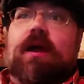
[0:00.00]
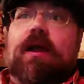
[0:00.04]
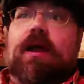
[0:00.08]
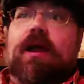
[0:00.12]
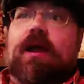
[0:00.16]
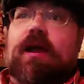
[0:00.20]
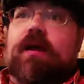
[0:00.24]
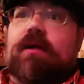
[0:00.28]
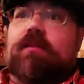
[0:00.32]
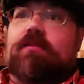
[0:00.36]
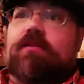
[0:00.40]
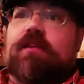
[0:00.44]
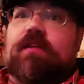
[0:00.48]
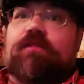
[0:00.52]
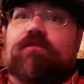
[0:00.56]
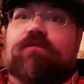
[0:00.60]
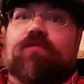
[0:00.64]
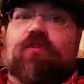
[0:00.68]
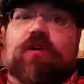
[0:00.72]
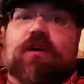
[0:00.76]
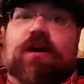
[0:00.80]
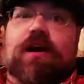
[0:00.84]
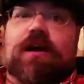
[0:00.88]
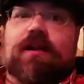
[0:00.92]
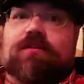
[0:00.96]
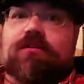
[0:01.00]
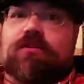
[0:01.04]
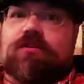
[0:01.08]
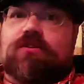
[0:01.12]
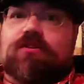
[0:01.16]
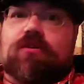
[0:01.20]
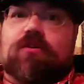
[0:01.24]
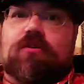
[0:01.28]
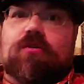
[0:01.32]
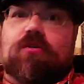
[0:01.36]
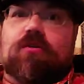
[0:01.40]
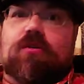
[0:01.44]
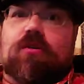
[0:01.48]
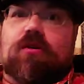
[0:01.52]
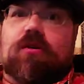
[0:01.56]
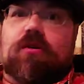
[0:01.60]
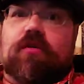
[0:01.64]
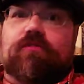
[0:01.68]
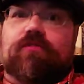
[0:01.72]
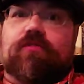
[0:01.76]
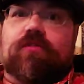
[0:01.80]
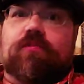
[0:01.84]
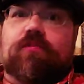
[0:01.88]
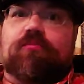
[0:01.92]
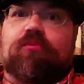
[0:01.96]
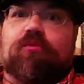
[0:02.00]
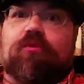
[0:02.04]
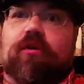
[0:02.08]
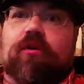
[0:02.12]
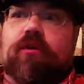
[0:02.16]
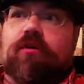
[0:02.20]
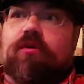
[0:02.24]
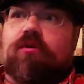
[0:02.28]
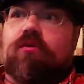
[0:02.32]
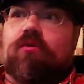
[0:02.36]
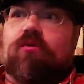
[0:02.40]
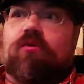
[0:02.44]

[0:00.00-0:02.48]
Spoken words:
and they forgot to turn off the printer,